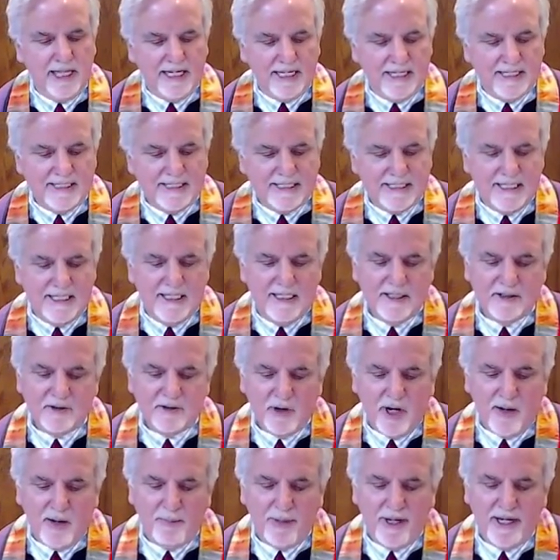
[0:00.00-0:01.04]
like a
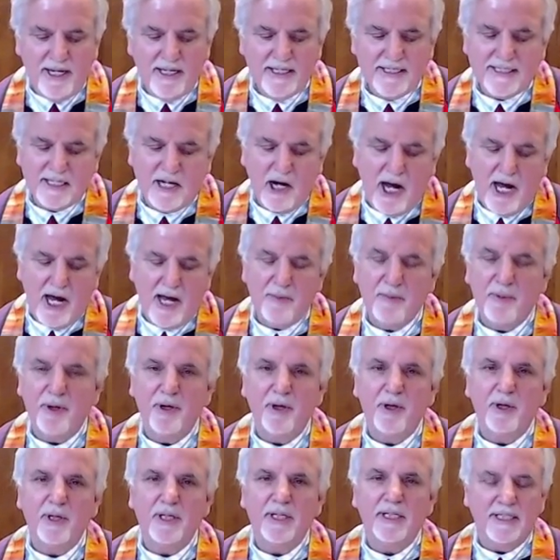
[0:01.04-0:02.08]
seed dropped by a
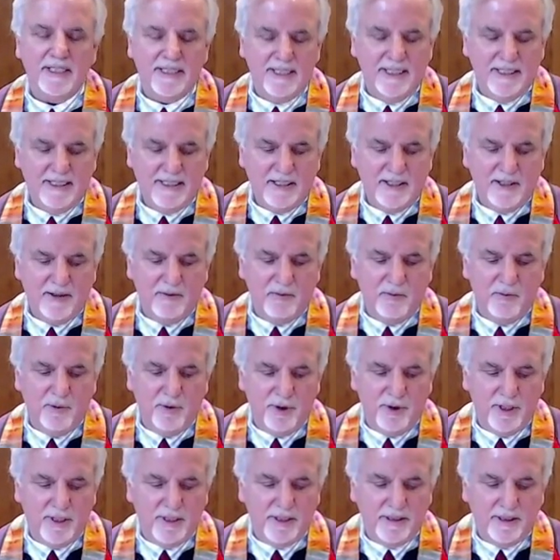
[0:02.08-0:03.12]
skybird in a distant
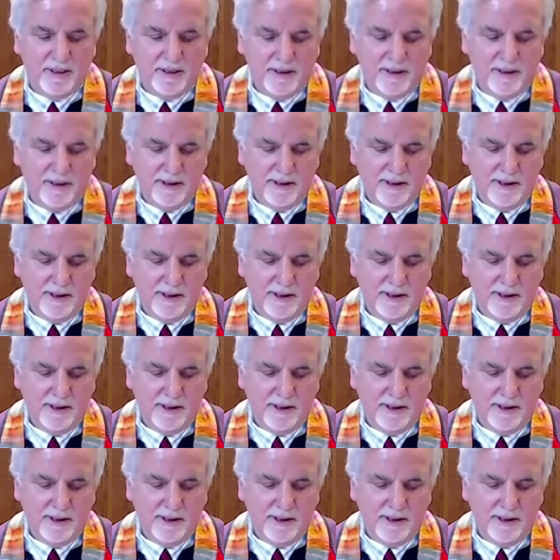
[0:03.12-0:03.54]
wood.